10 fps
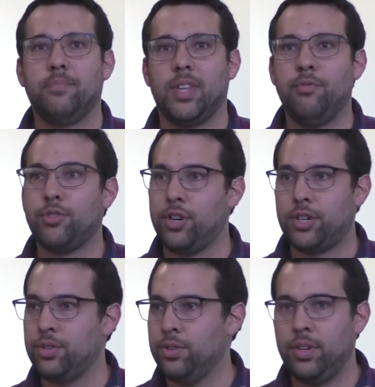
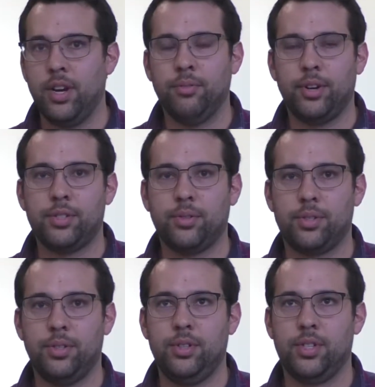infrastructure and
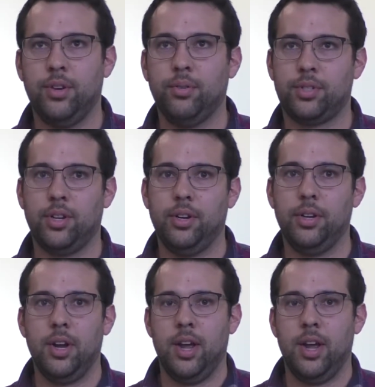resources, and also